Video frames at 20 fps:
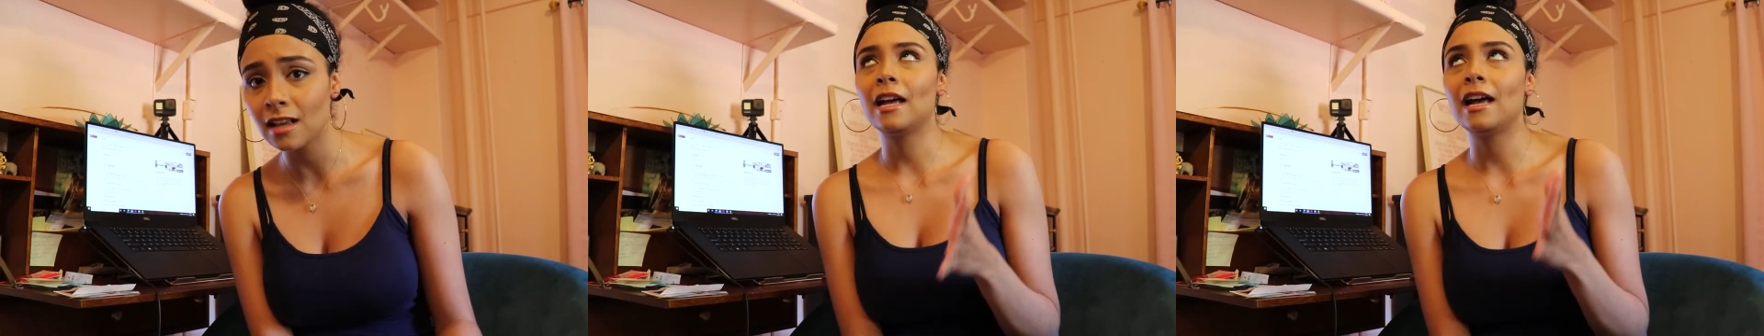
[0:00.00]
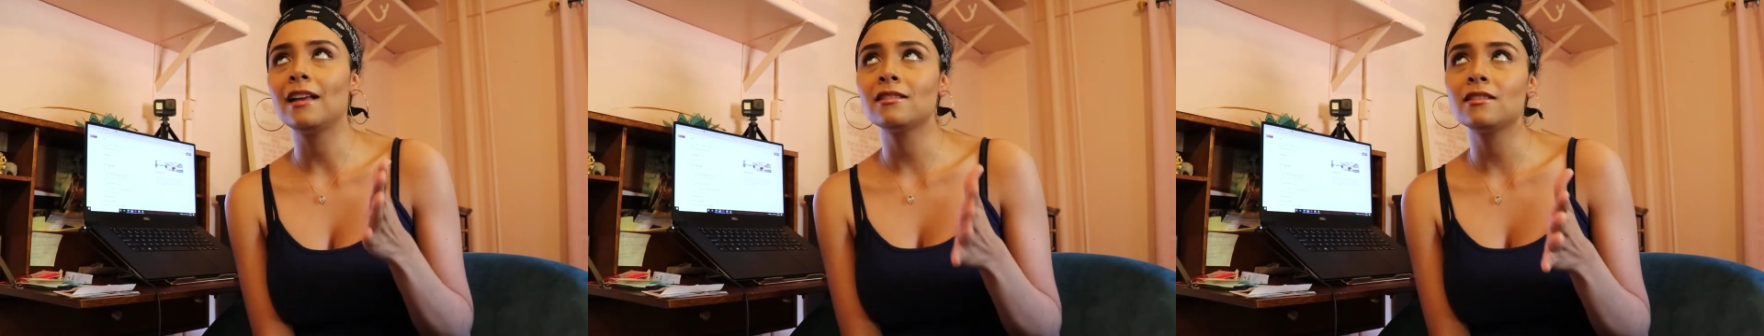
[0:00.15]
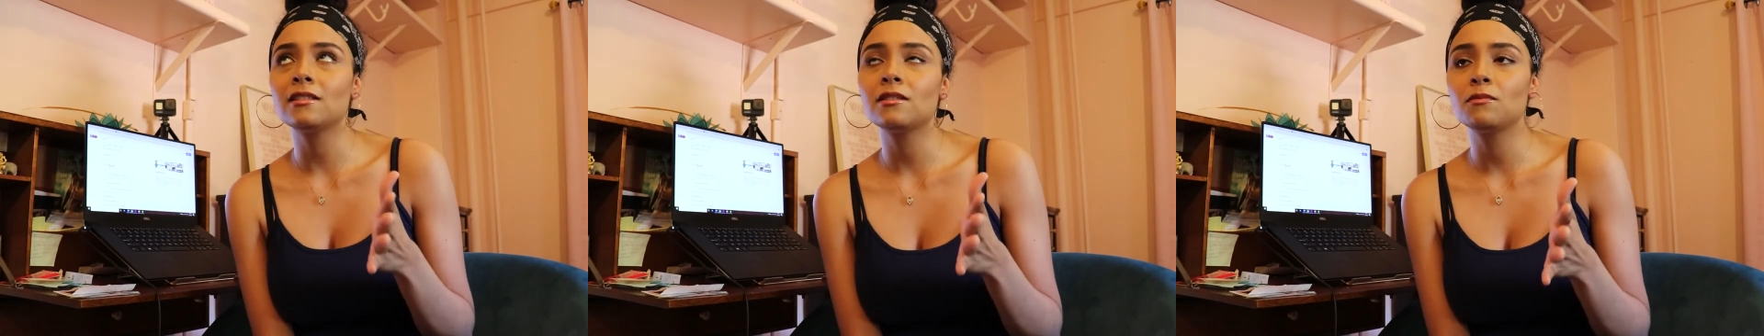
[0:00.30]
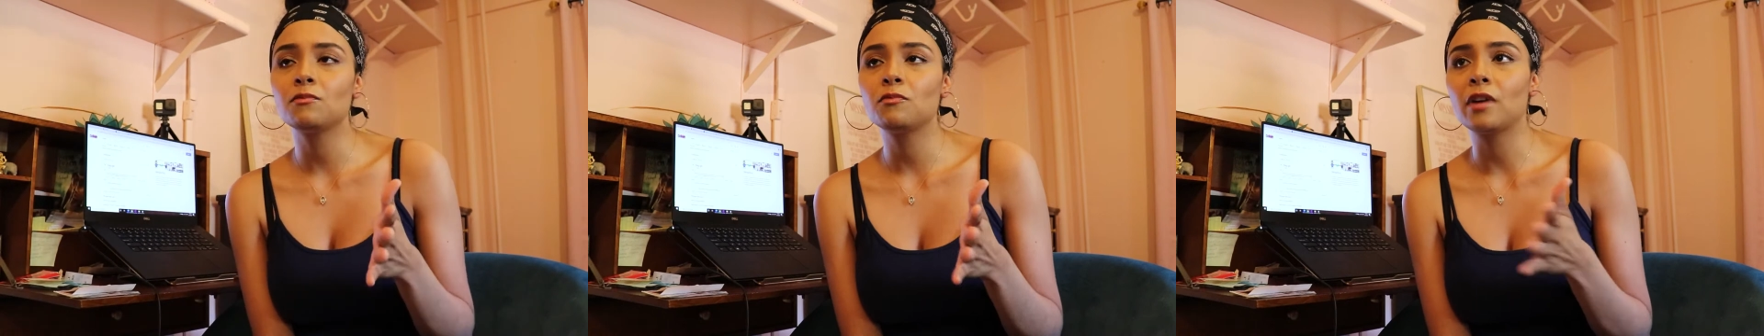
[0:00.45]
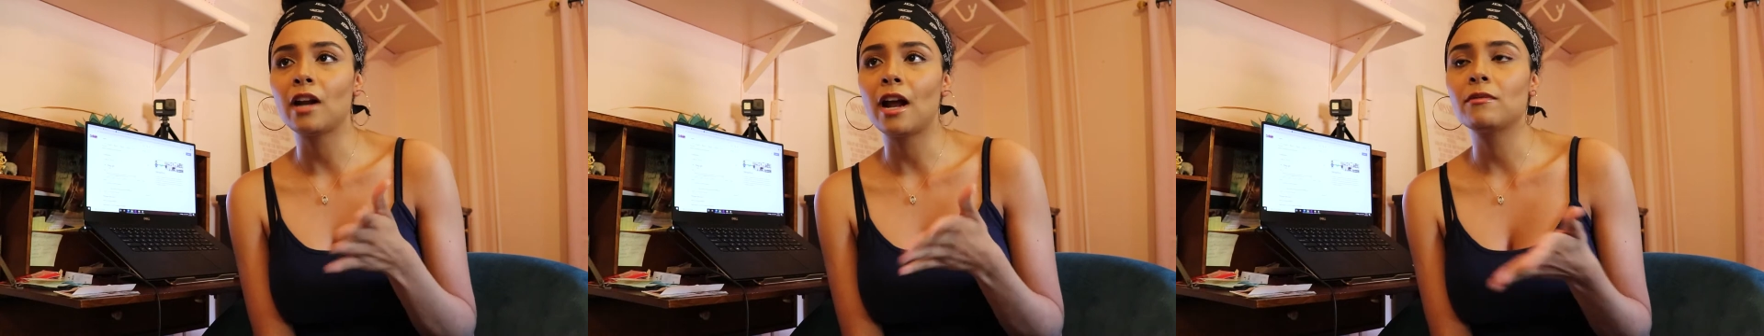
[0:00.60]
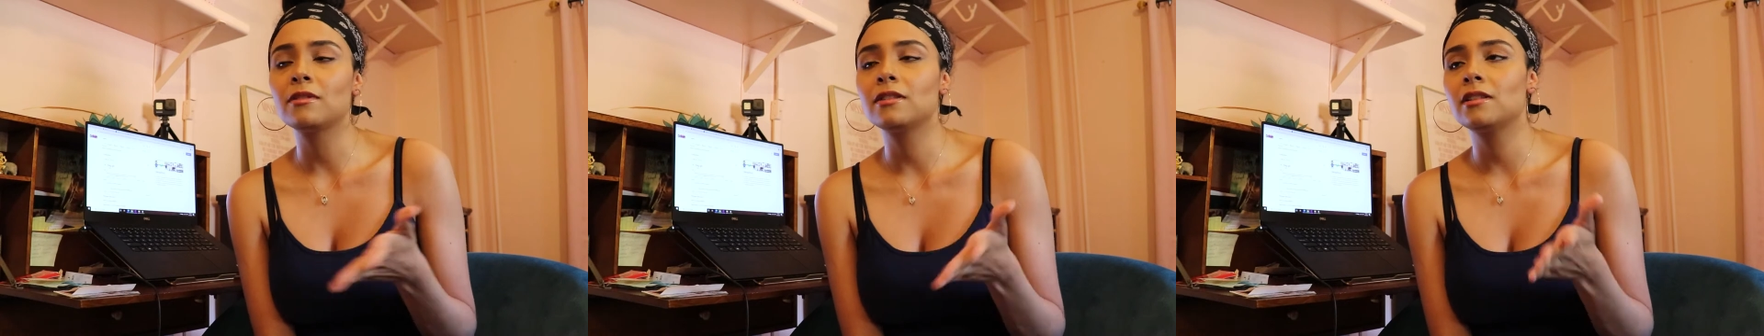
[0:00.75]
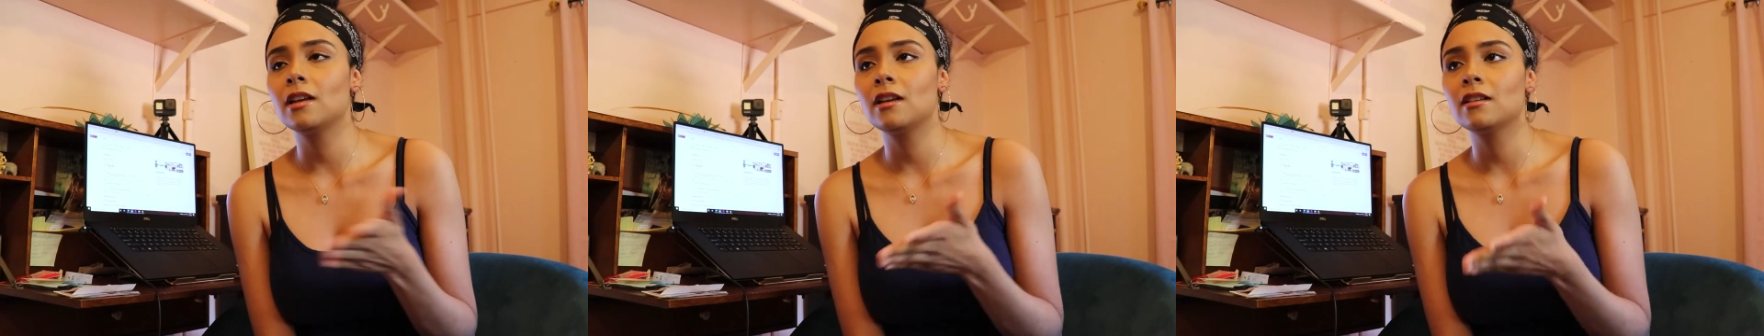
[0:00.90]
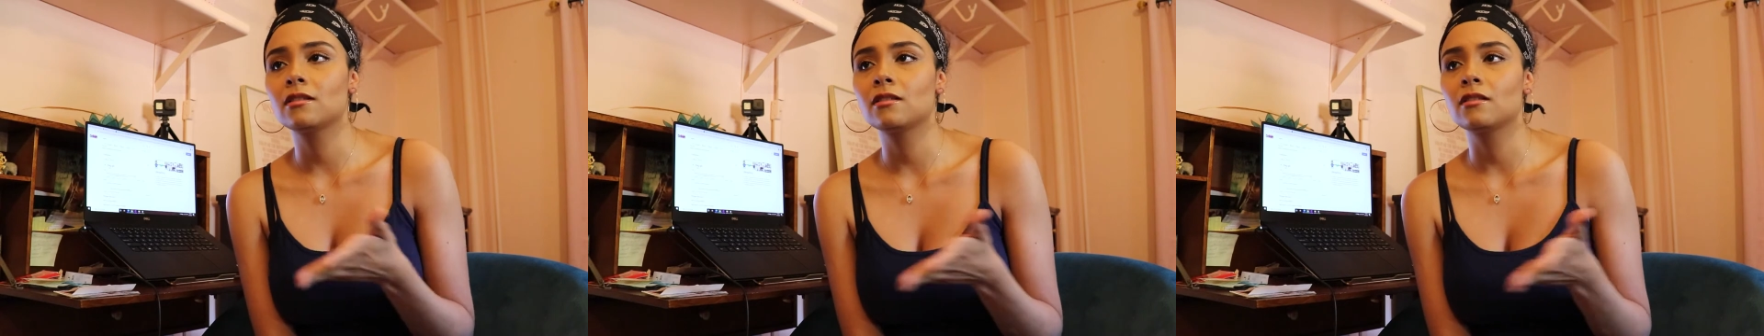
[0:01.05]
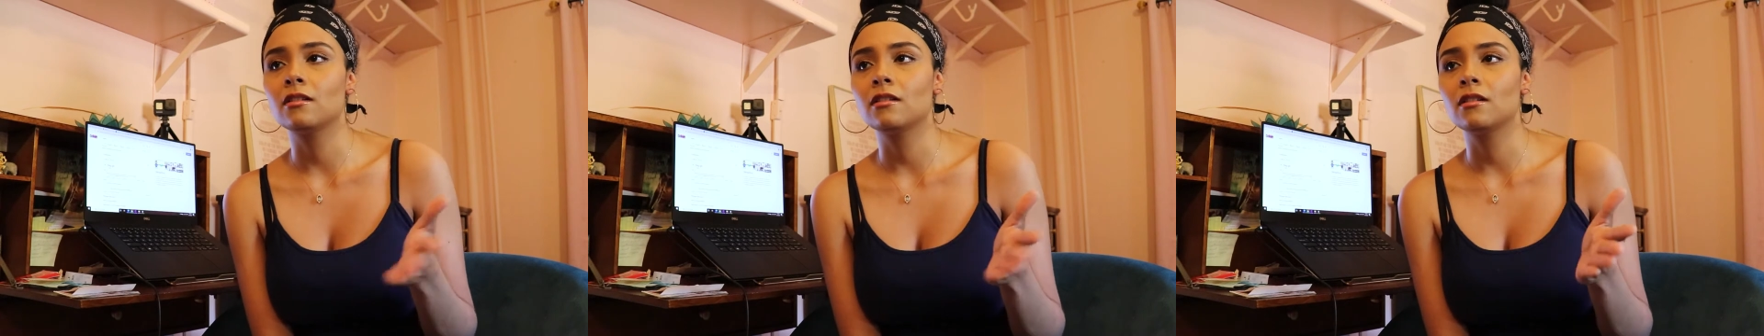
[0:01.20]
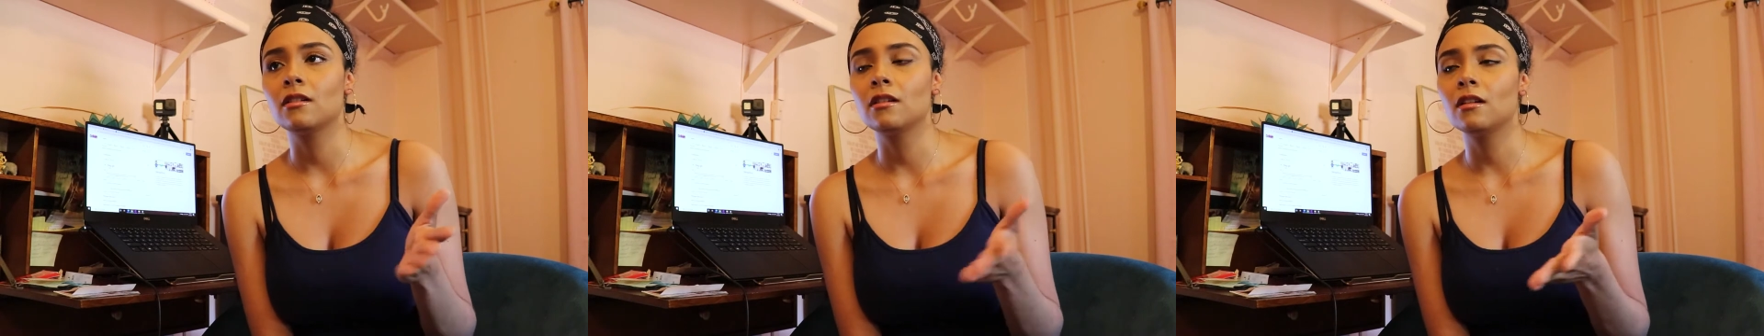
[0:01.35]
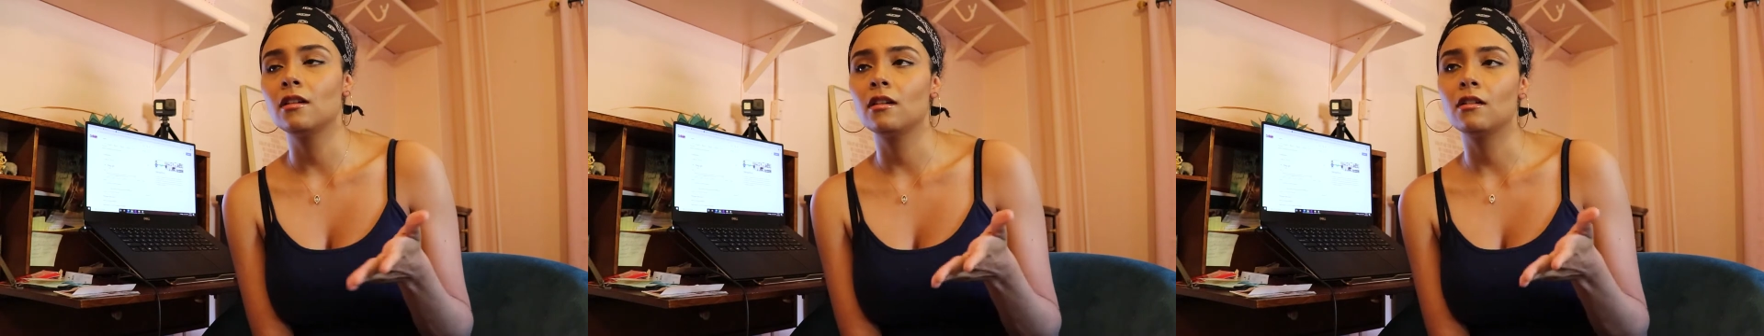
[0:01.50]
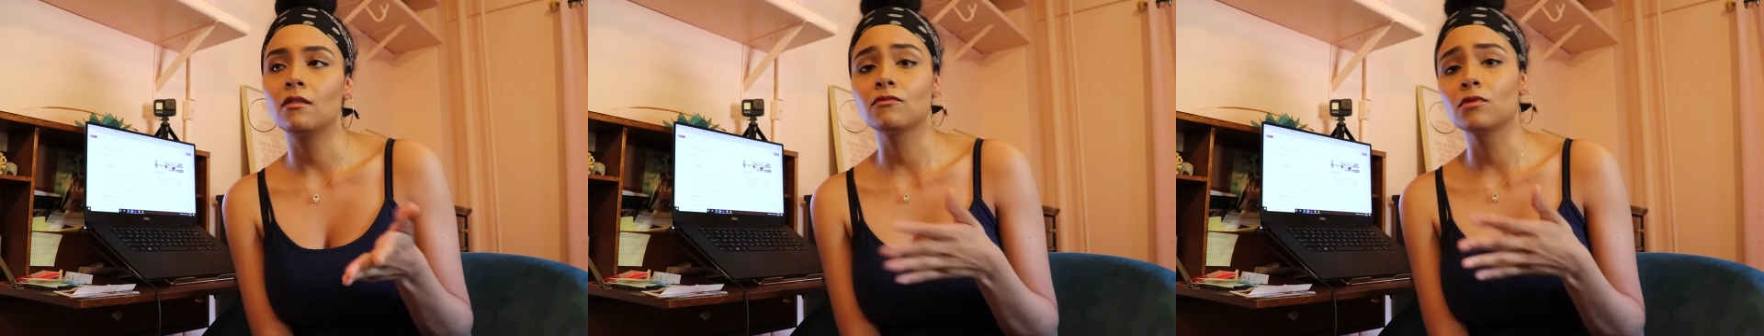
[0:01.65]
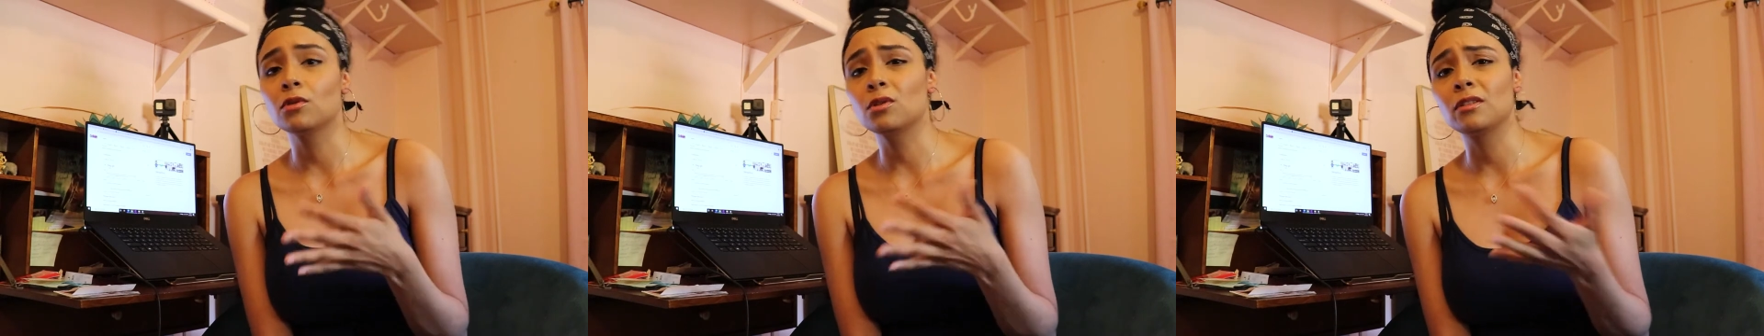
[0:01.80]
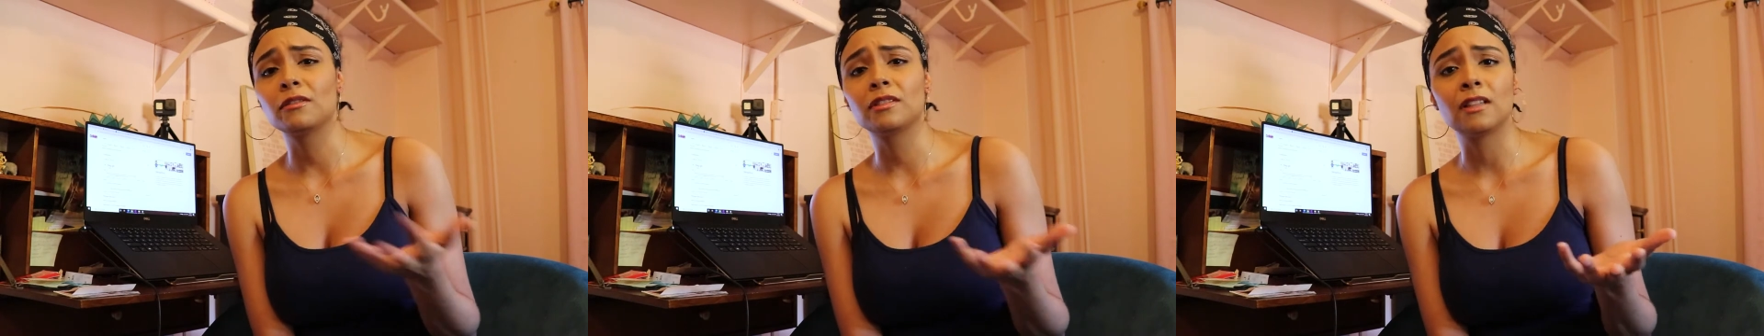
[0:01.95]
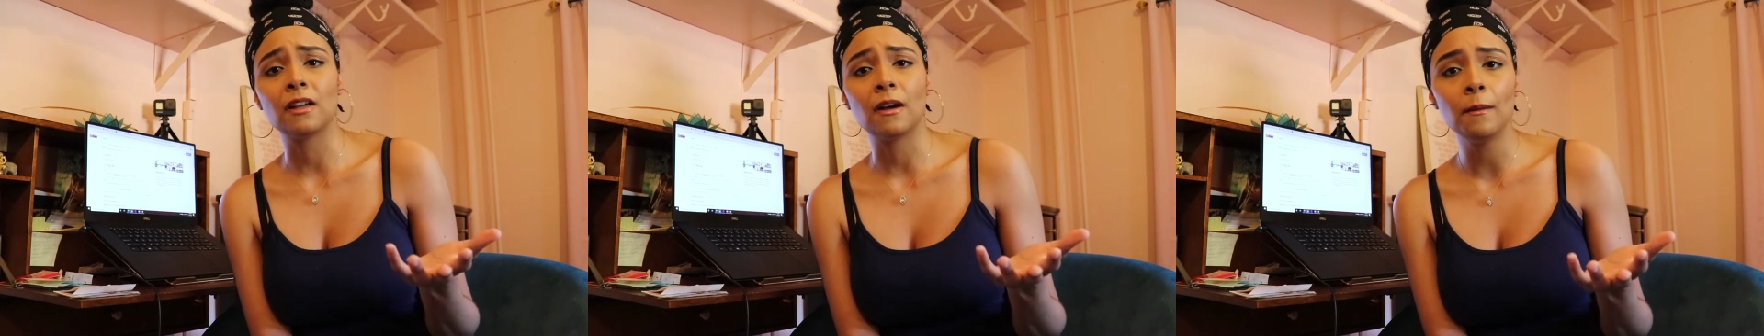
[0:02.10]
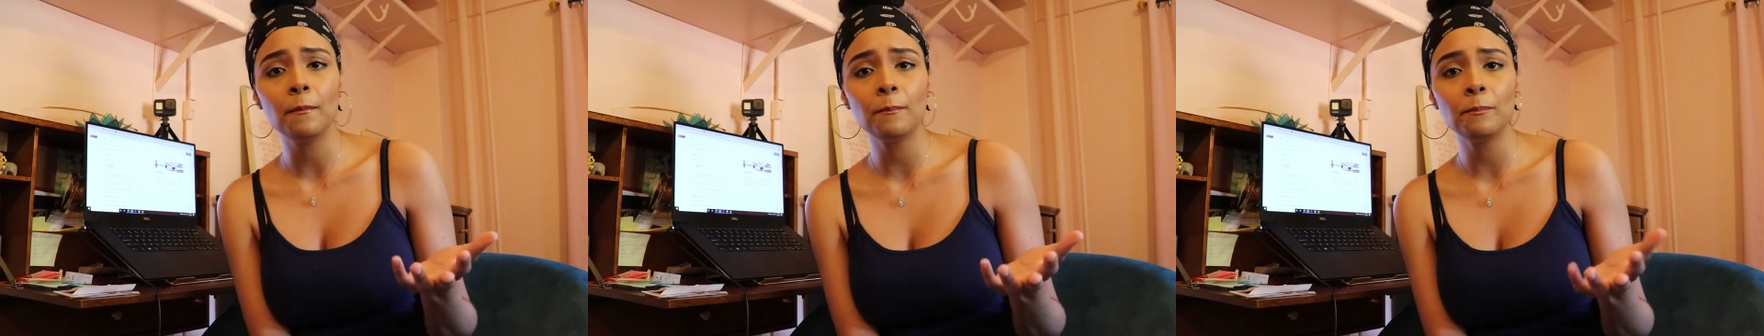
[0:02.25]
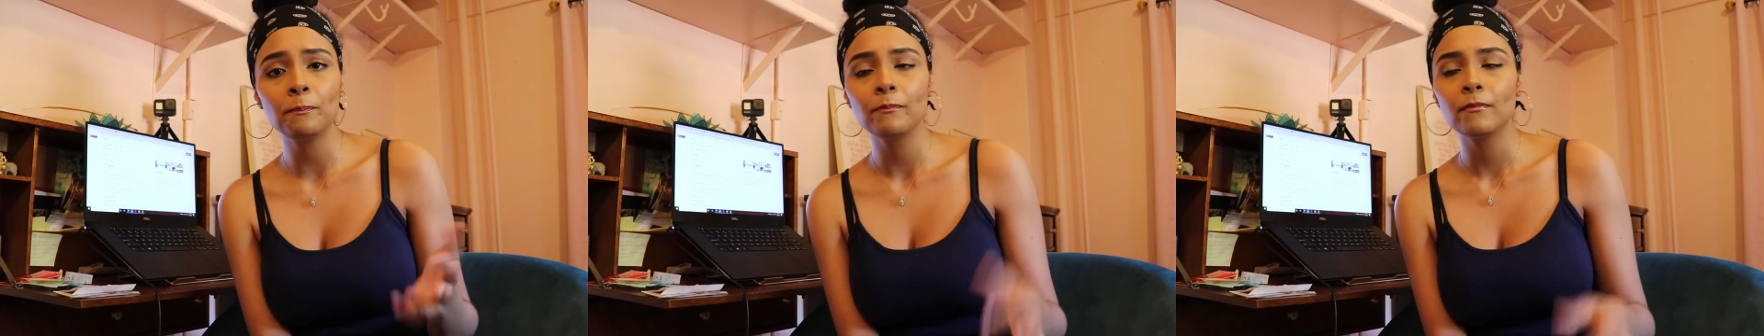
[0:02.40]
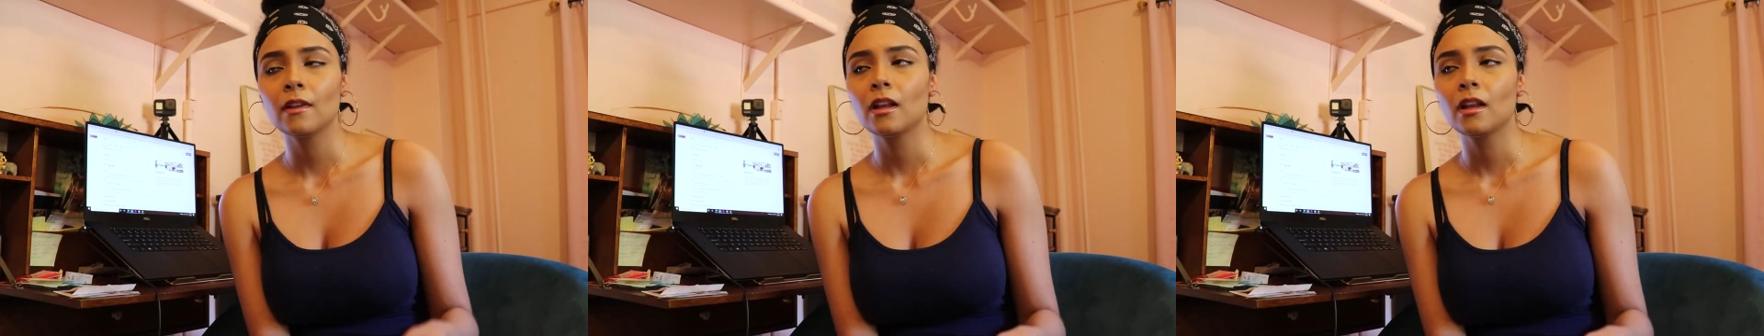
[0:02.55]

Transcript: That's what I would say is a rule of thumb.